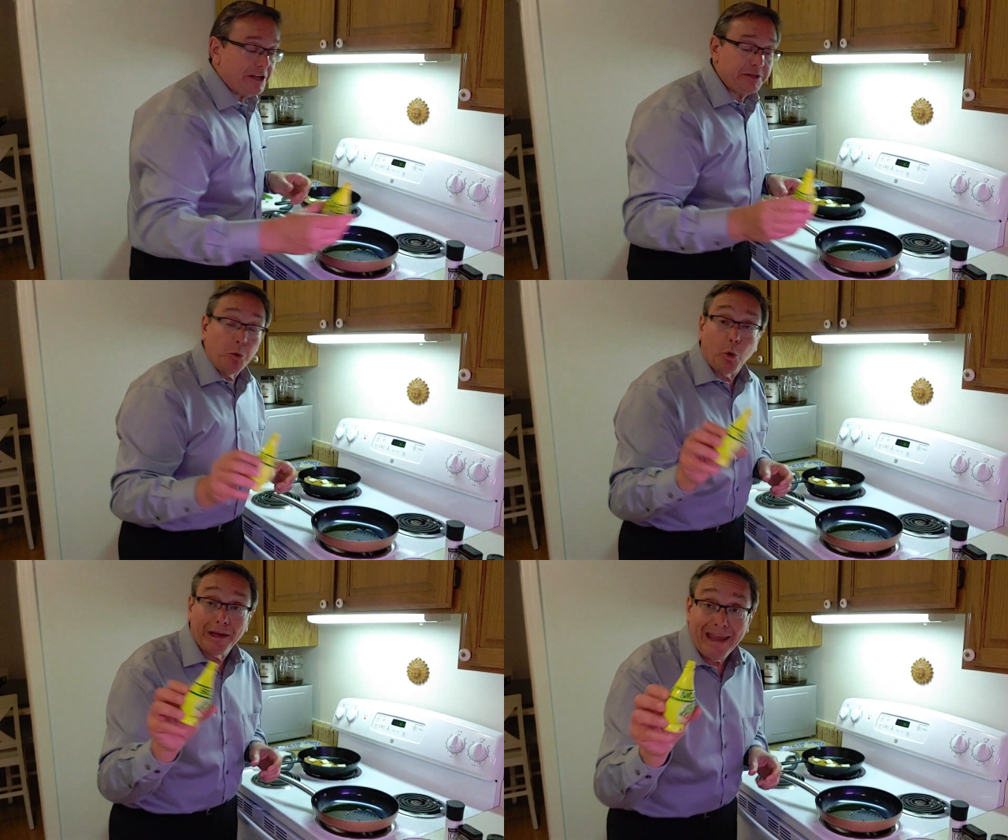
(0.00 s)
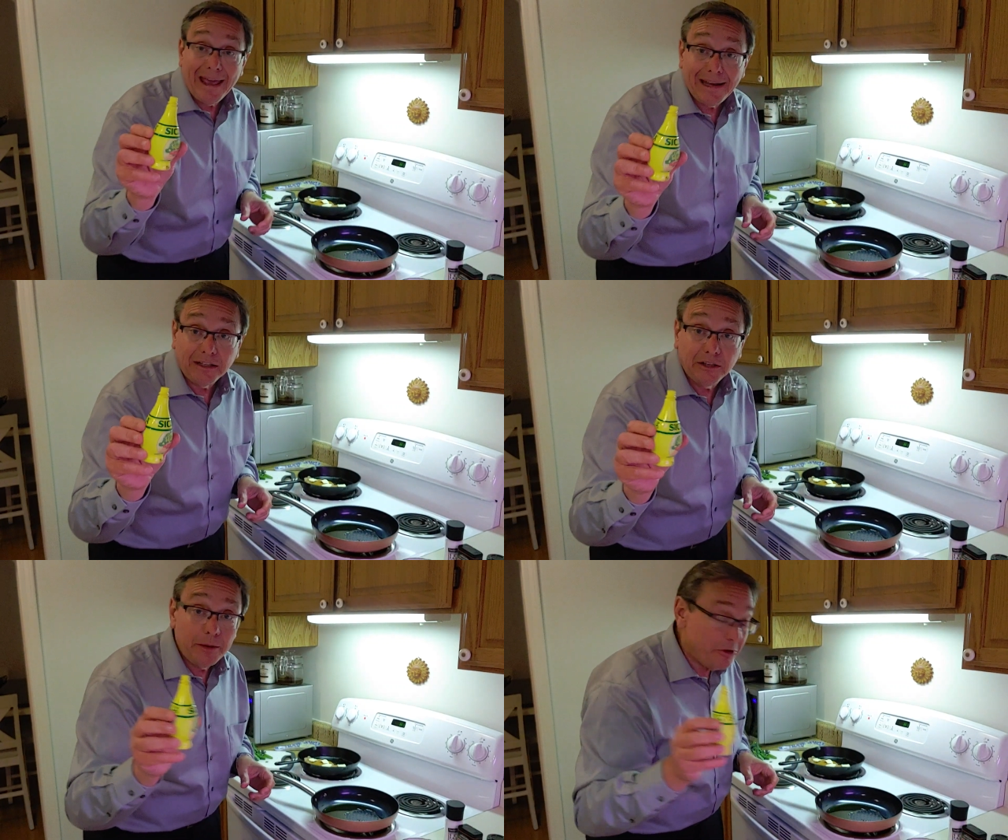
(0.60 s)
got some
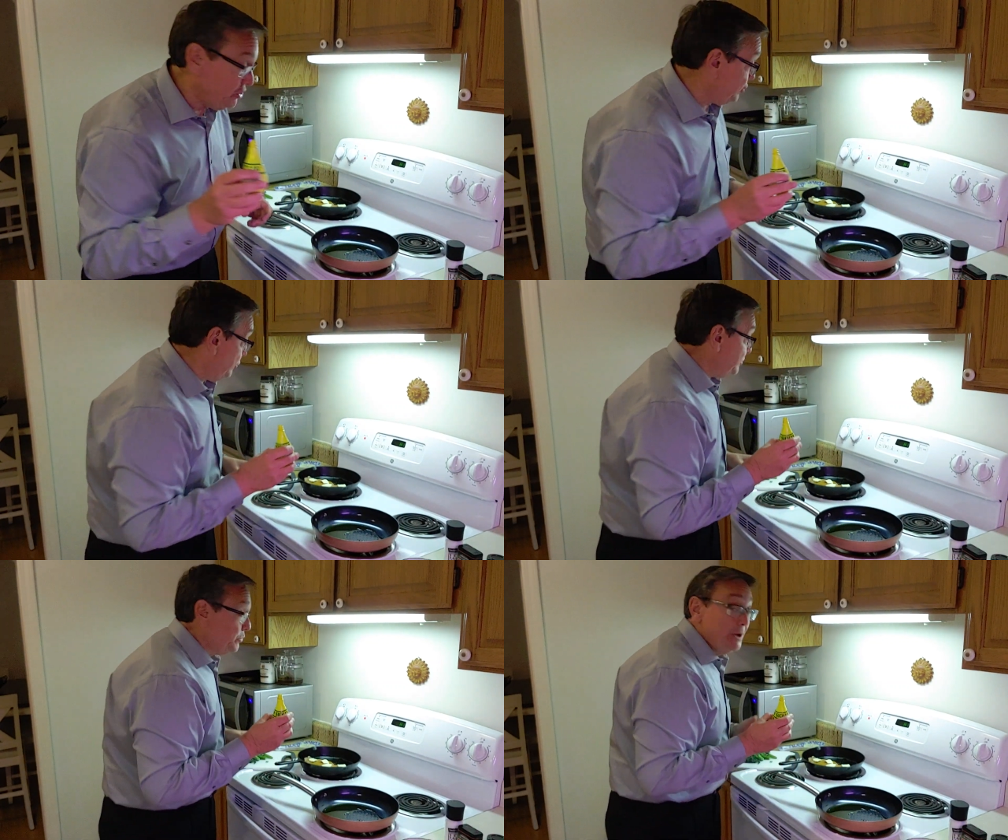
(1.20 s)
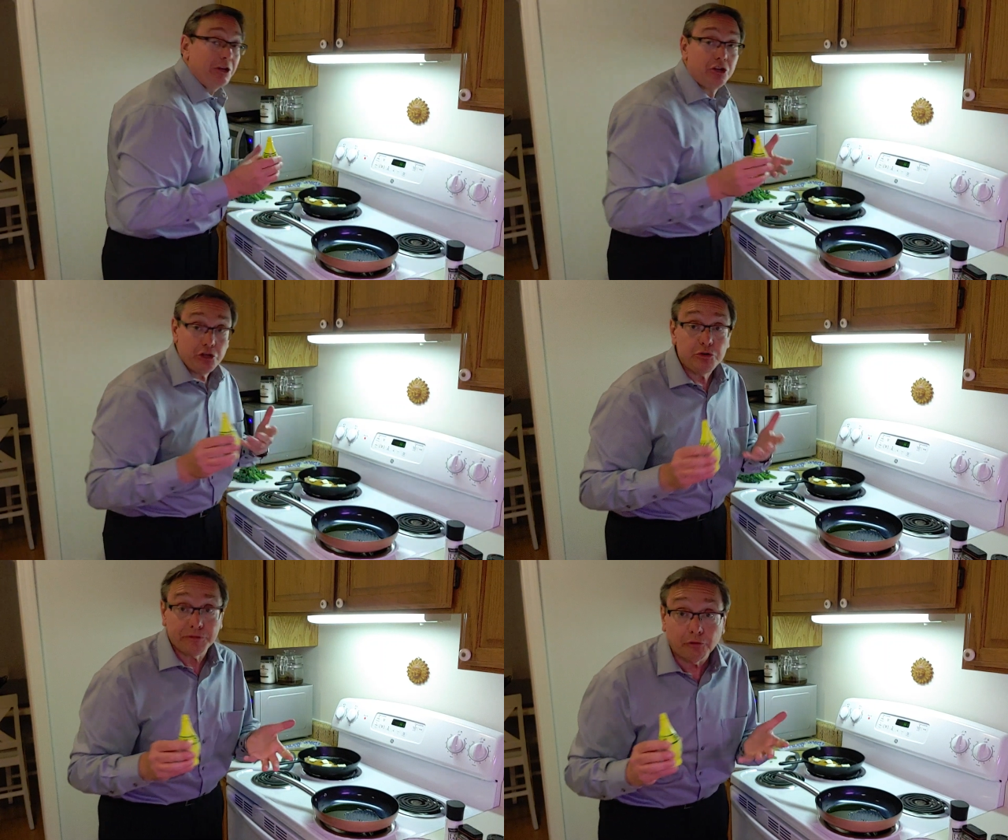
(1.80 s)
organic lemon juice. We could
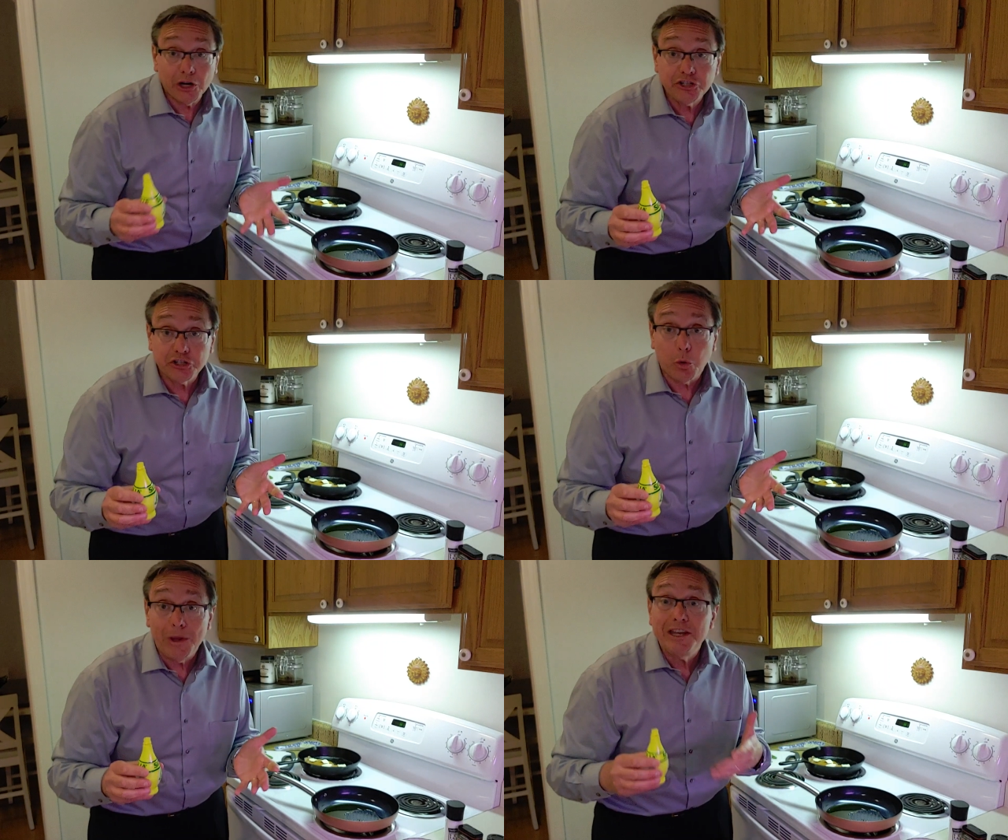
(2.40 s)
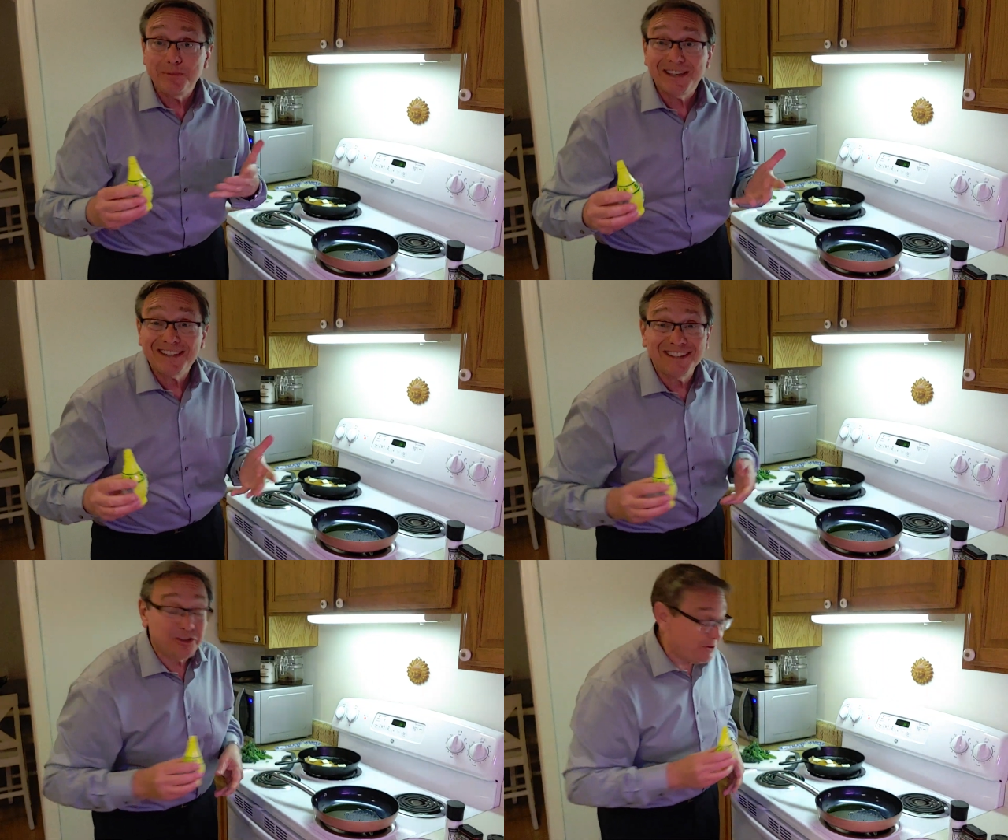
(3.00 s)
use fresh squeeze, but
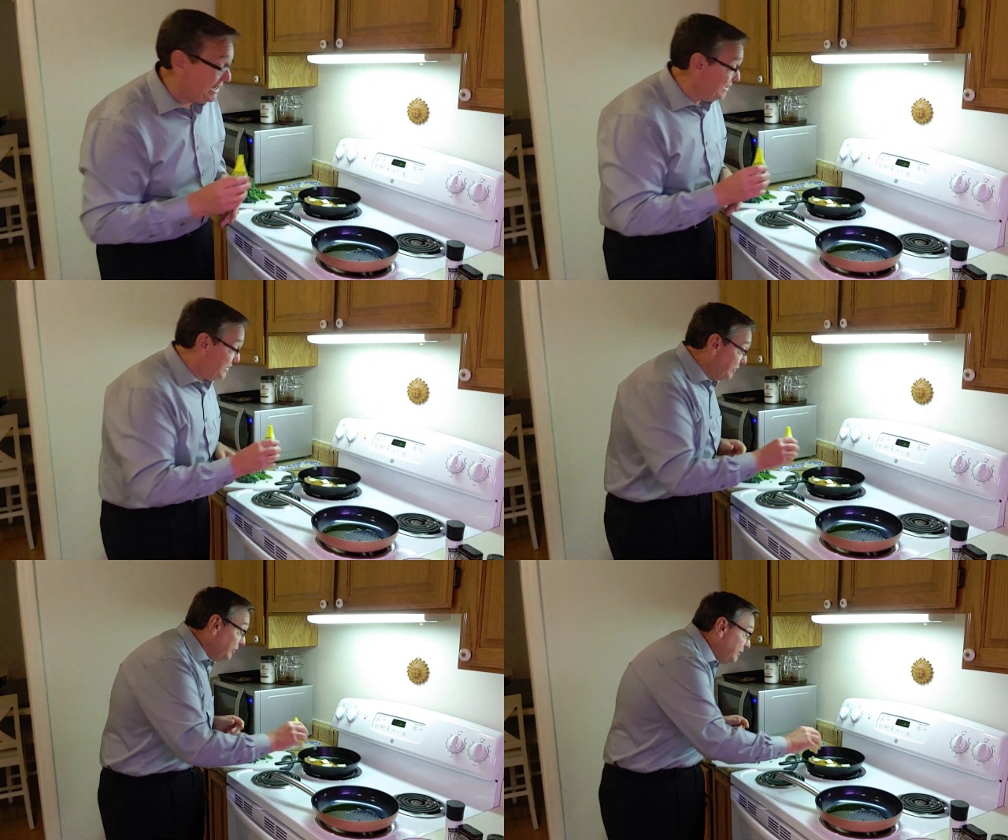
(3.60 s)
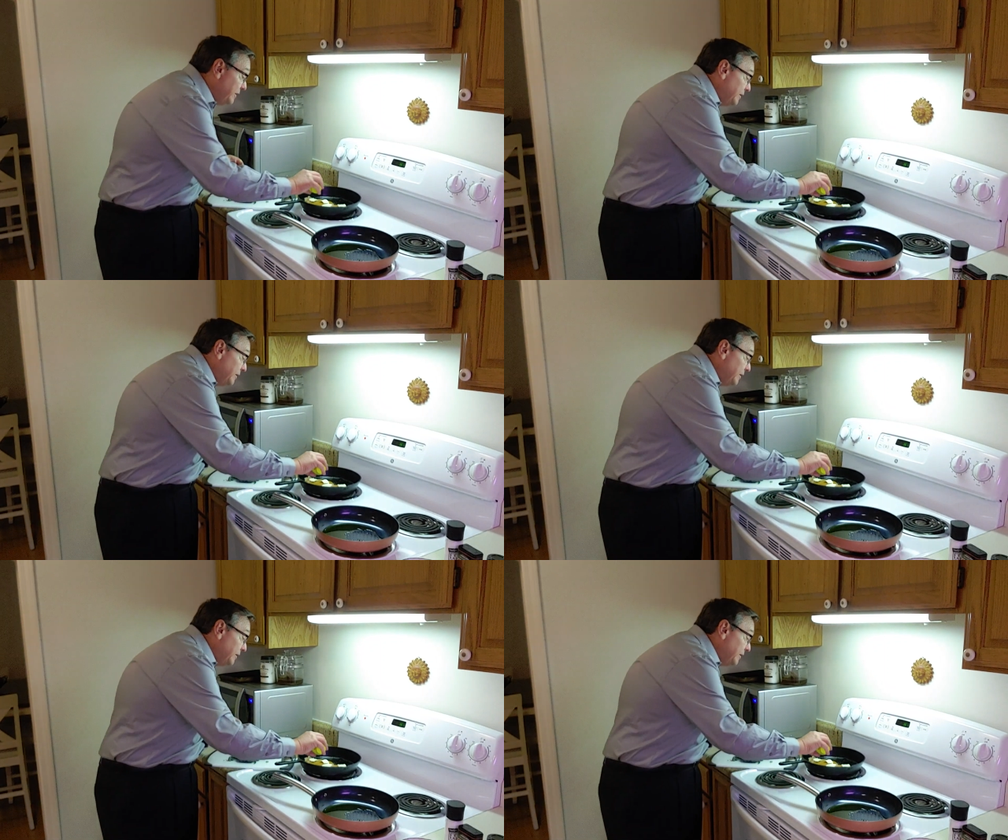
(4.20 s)
this is a little easier.